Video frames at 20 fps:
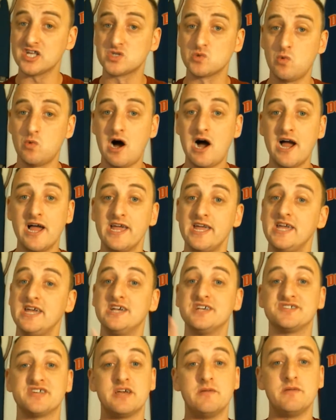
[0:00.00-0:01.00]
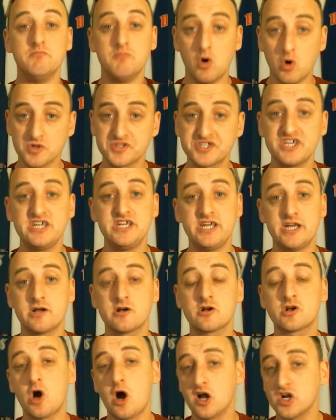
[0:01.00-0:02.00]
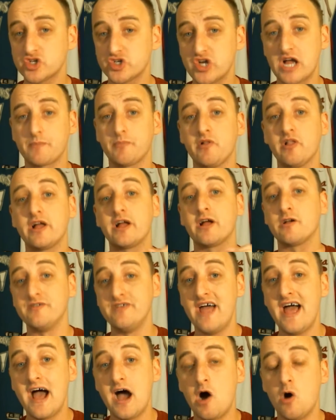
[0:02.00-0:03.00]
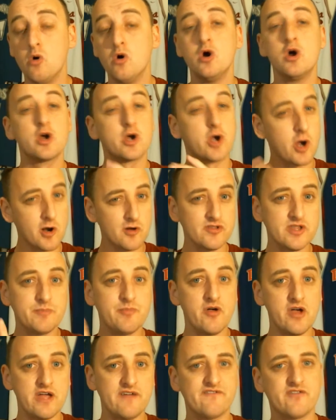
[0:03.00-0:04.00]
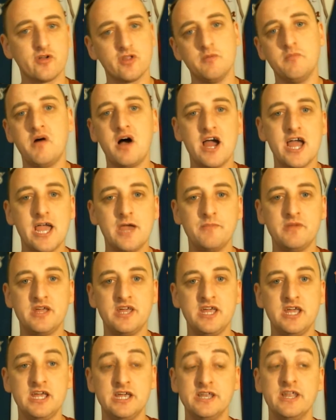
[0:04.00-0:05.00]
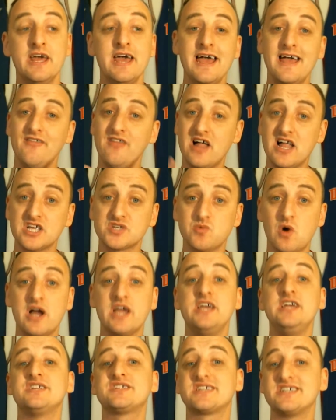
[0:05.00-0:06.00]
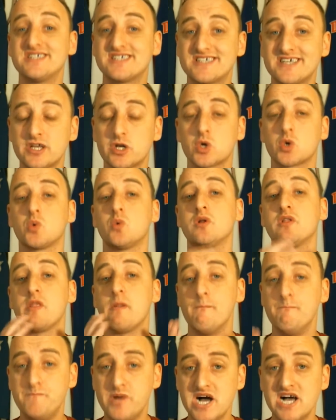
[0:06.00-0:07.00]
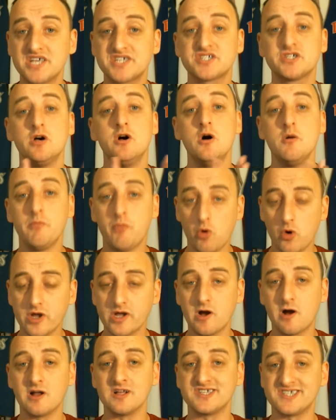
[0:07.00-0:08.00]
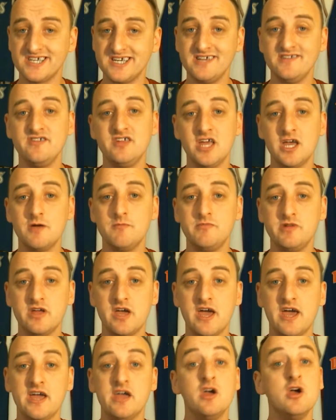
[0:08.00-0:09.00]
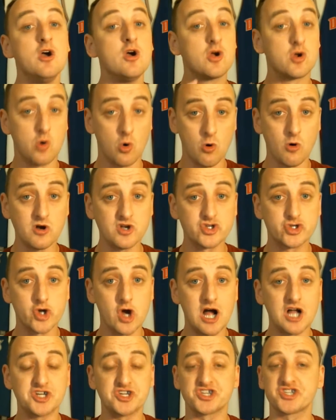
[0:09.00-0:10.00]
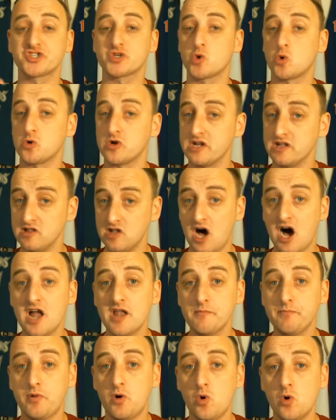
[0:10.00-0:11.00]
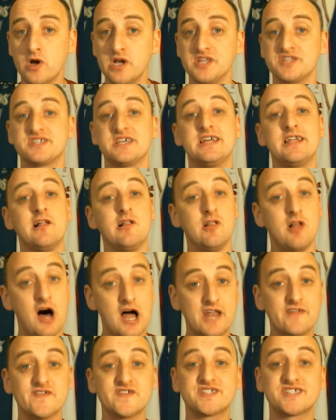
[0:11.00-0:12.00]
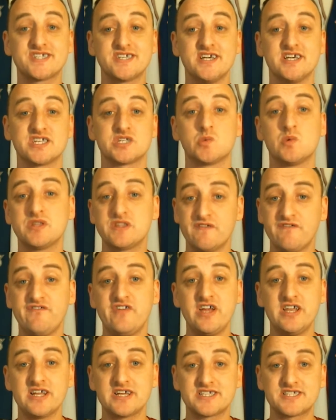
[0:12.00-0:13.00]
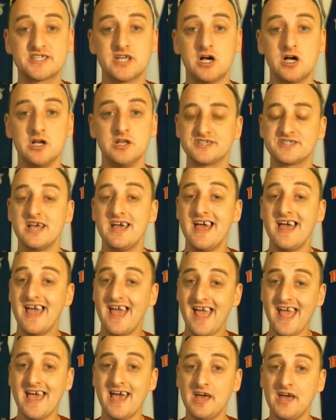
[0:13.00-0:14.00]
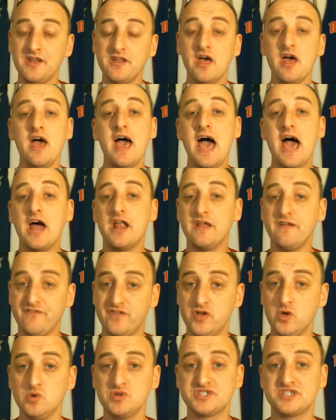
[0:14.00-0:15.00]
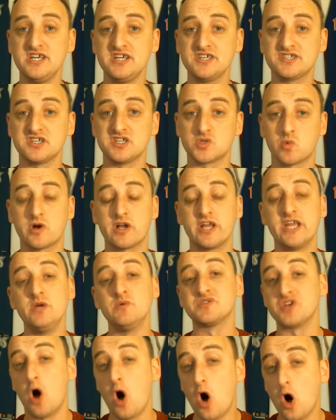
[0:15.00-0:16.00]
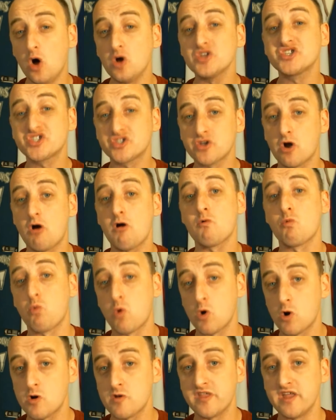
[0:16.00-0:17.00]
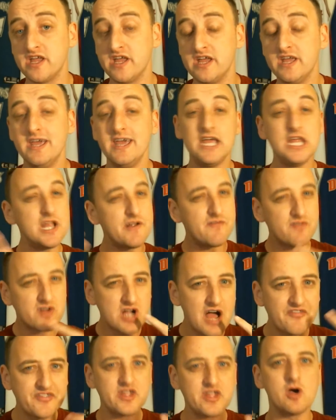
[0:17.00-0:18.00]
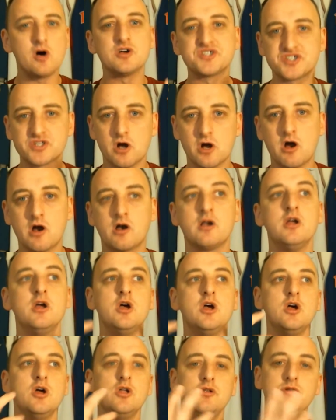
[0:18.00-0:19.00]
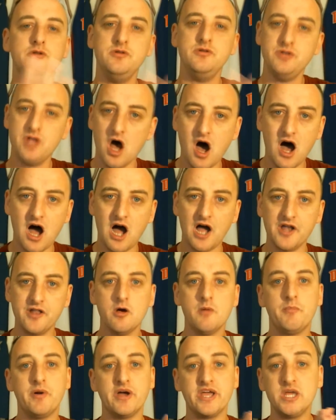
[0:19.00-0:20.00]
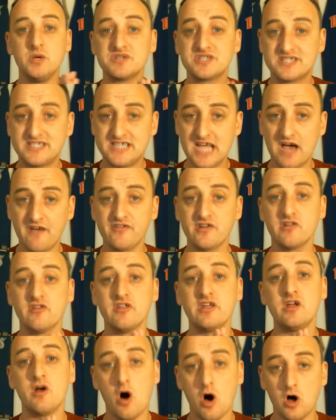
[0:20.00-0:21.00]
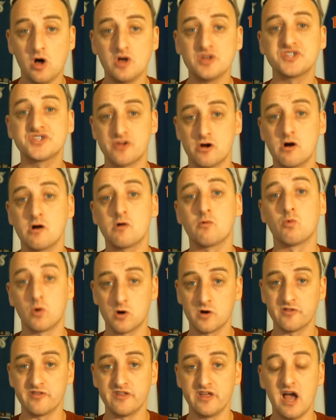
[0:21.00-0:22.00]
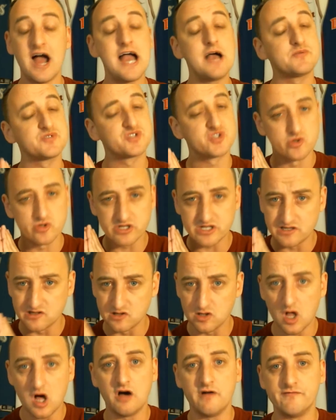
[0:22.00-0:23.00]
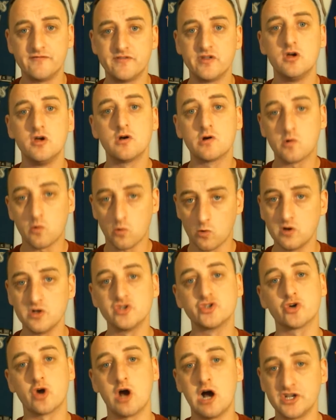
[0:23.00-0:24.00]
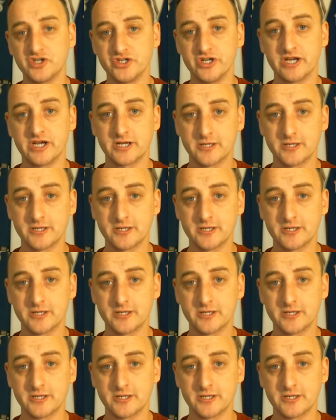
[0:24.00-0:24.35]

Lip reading: why he is a multi-year contract player now, currently playing for the Miami Heat, and that is why he's considered one of the best point guards in the NBA. Goran Dragic scored a lot of points and a lot of assists with the Phoenix Suns and had a few seasons where he was all-star worthy. He never got the all-star nod, but he was definitely all-star worthy. I absolutely loved Goran Dragic.